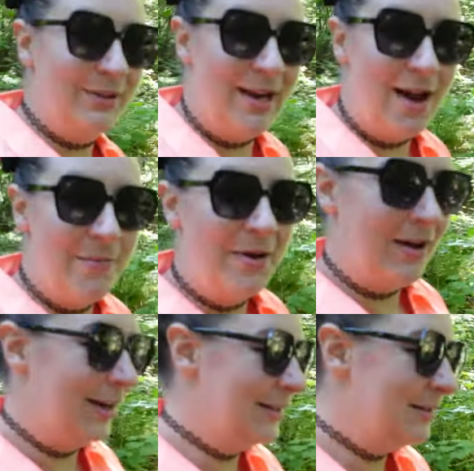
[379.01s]
time
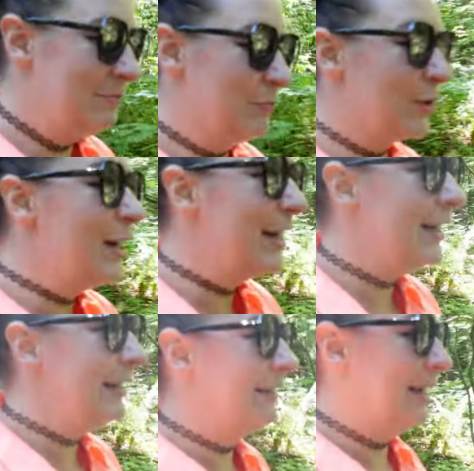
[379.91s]
I didn't bring
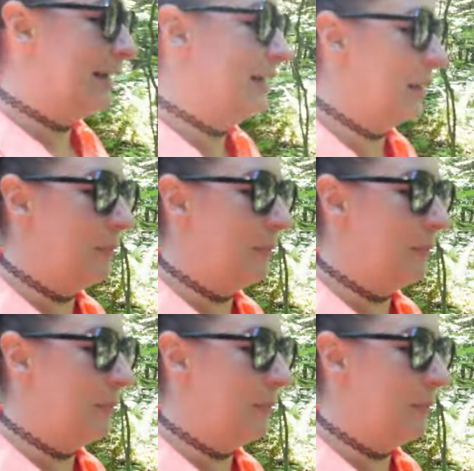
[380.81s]
any like